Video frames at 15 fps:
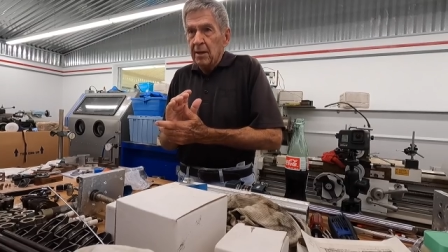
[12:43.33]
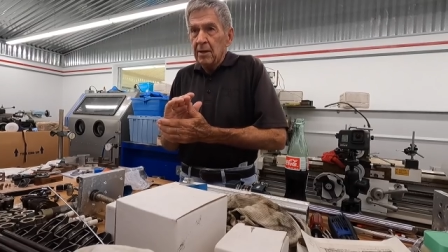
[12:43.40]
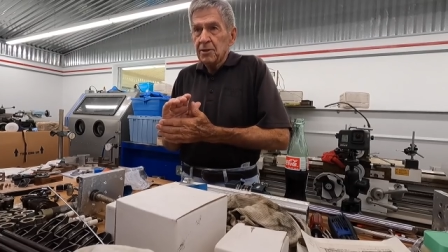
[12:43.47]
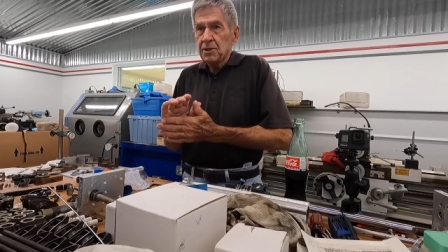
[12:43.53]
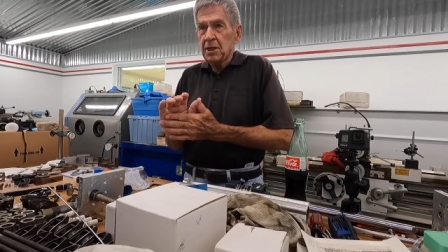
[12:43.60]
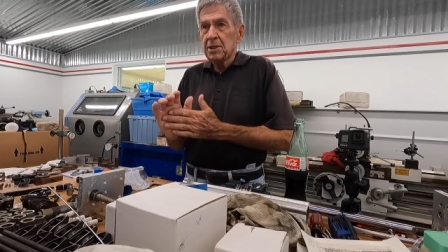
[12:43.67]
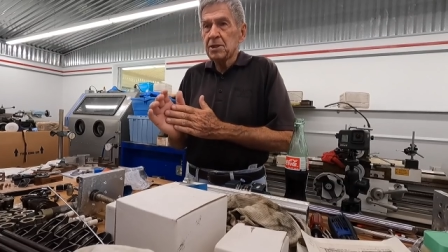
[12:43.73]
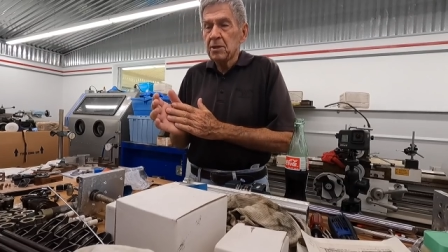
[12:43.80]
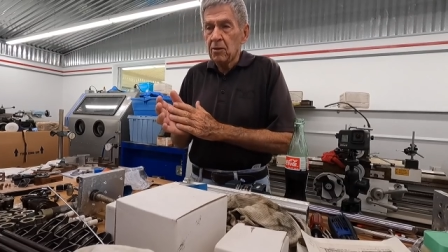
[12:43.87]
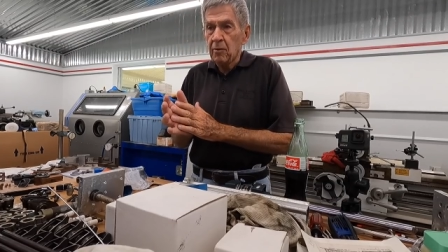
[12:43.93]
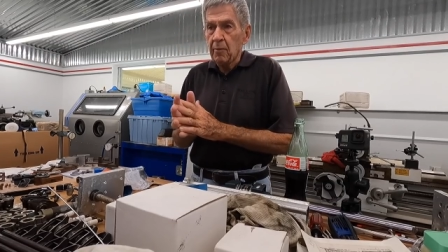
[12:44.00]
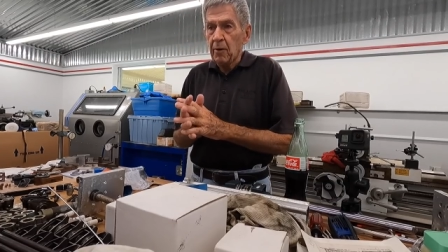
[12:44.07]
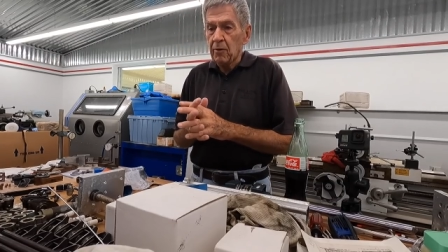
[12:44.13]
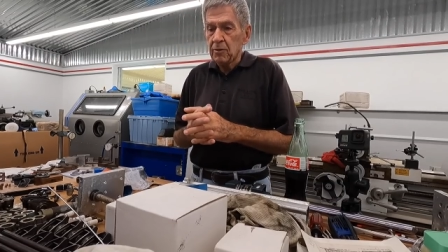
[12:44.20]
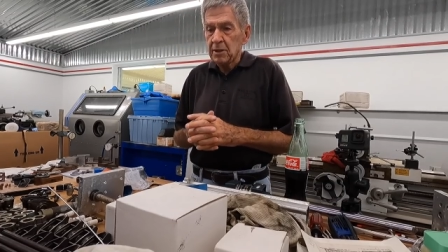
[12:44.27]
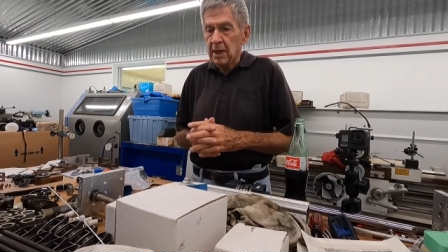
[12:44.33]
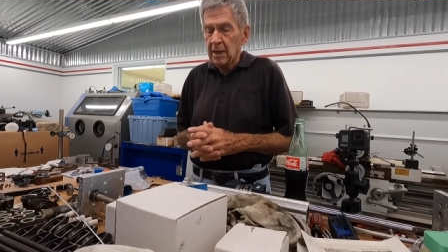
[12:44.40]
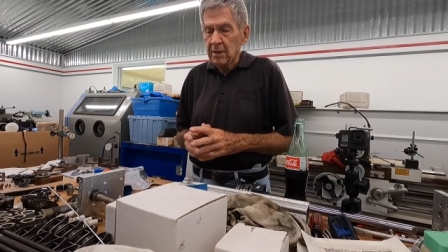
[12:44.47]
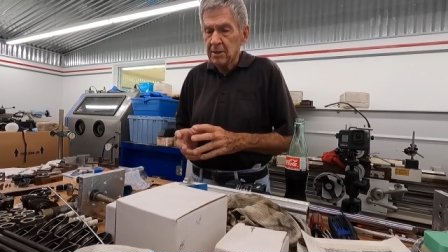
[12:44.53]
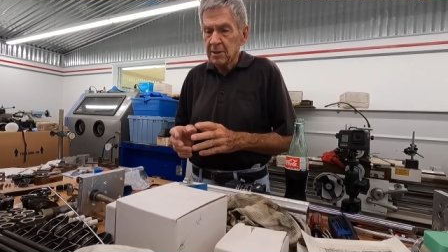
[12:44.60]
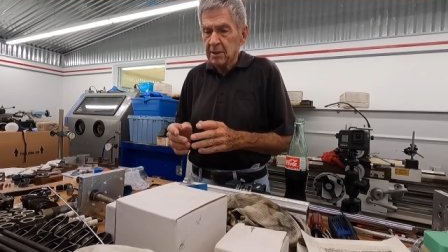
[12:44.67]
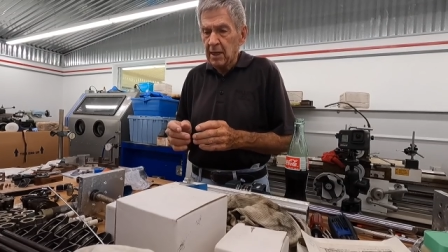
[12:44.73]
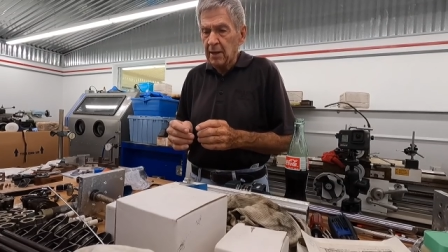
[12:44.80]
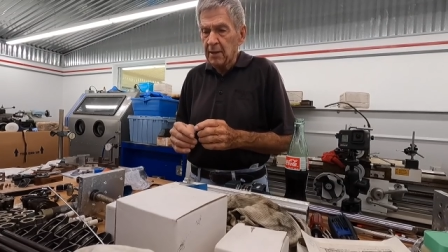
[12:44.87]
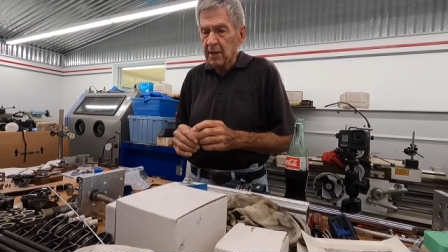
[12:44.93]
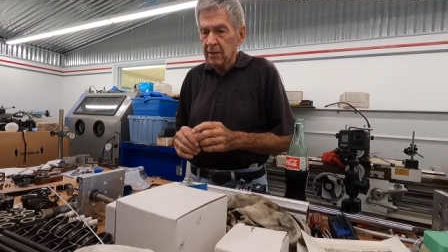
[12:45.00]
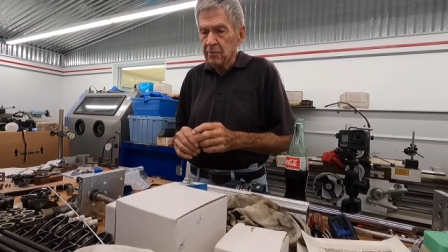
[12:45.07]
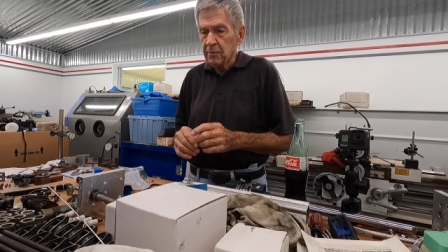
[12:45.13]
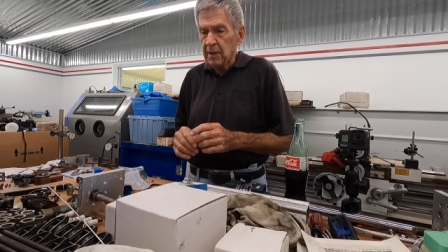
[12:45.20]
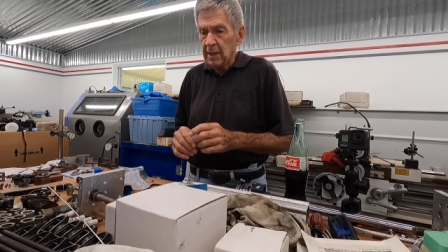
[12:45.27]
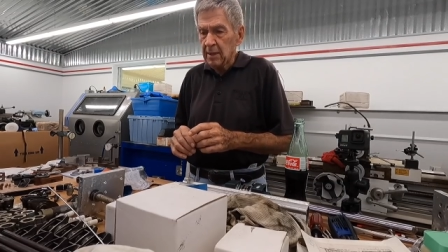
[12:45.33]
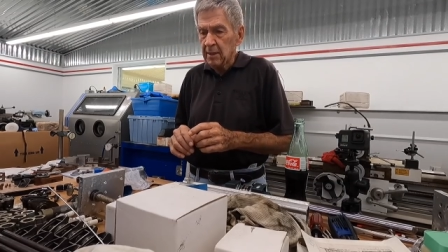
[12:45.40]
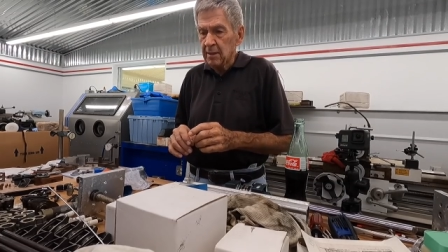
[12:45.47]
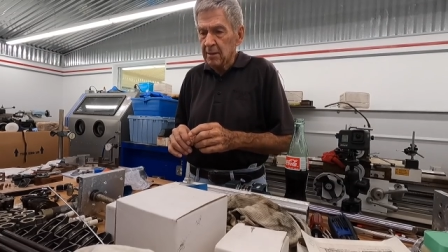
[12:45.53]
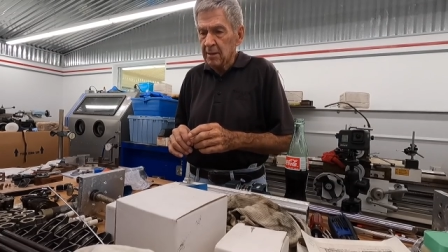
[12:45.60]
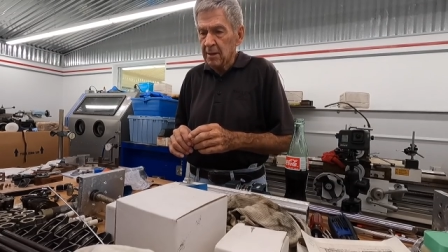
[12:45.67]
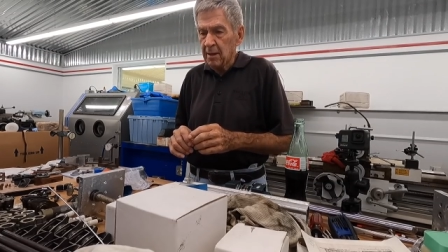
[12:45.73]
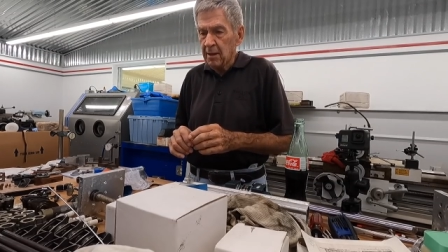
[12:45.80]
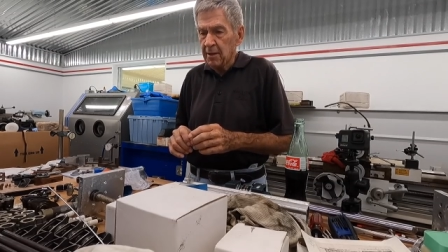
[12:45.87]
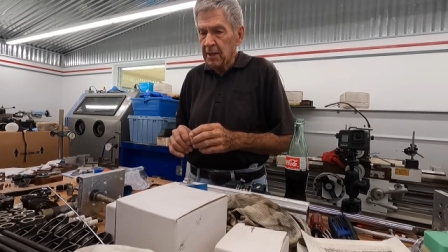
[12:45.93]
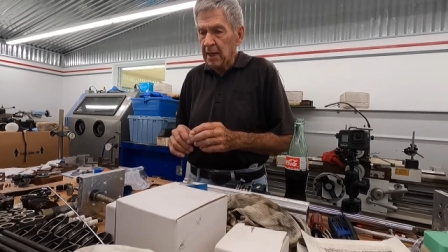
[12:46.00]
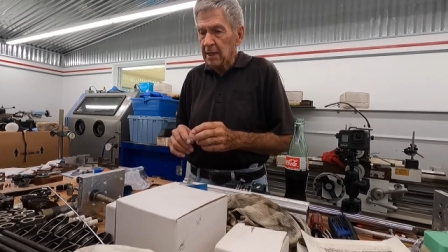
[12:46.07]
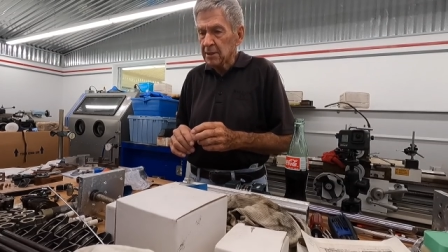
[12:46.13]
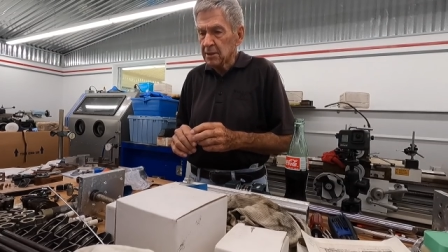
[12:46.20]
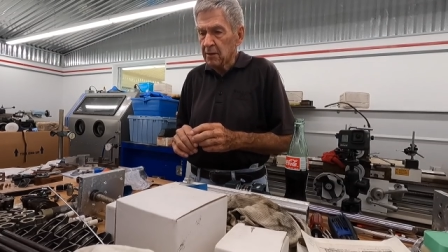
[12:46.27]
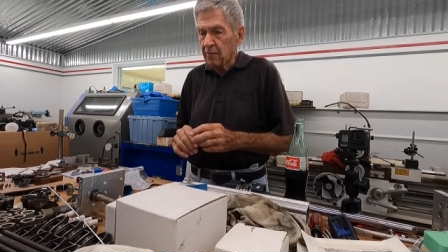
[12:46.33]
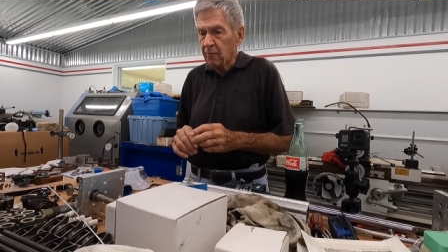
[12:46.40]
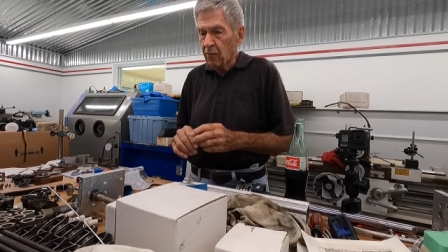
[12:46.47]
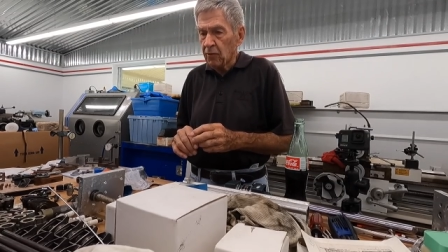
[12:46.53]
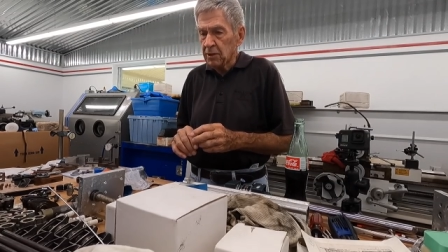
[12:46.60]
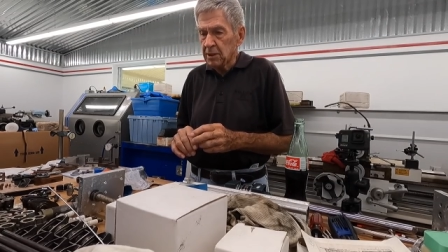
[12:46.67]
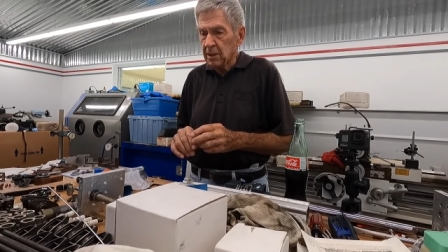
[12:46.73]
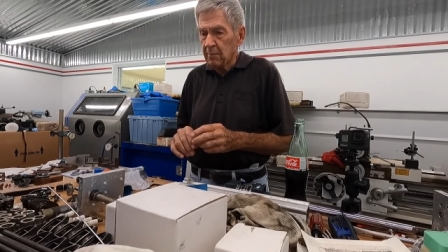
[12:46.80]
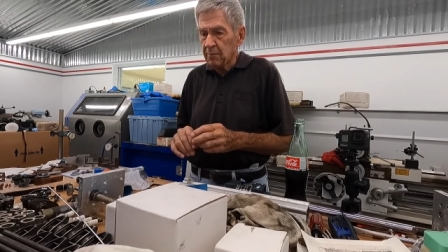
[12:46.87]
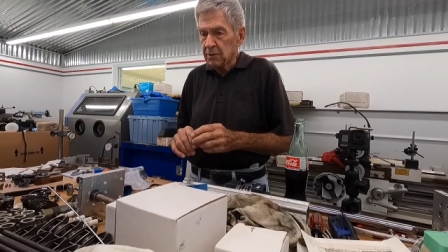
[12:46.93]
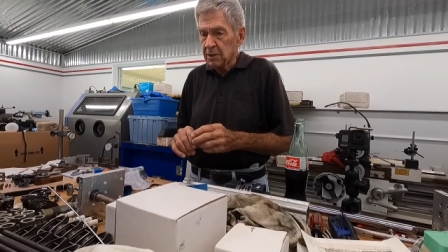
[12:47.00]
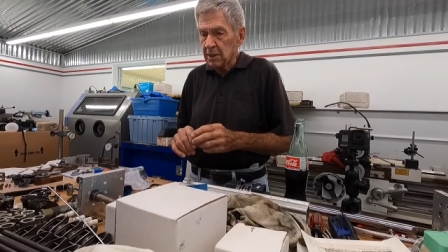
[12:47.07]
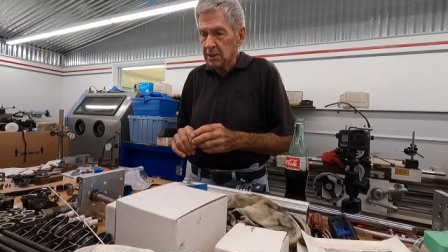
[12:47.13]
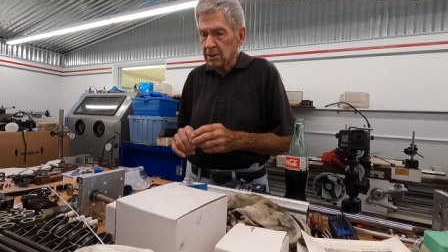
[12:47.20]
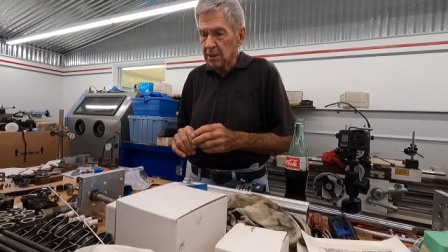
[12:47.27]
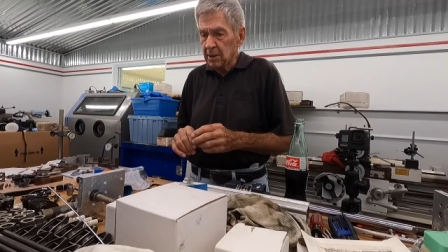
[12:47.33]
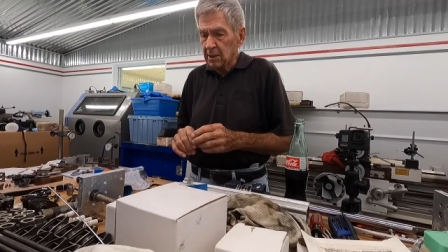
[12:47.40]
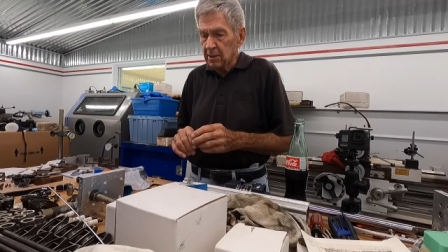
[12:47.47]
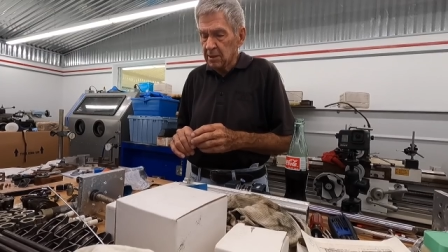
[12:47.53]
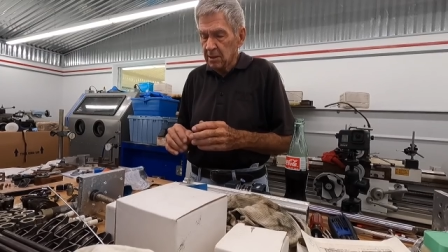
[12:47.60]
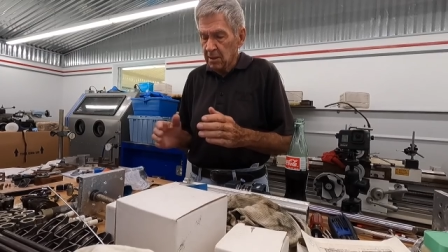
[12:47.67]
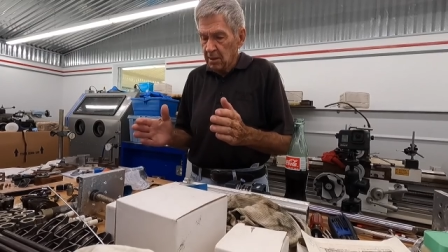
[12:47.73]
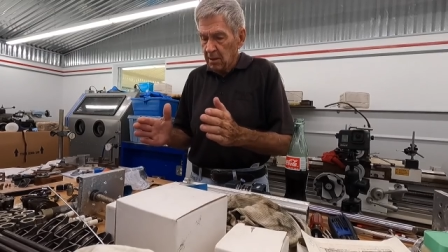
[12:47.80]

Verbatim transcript: six-cylinder motorcycle. I think it was around one thousand forty-seven C Cs,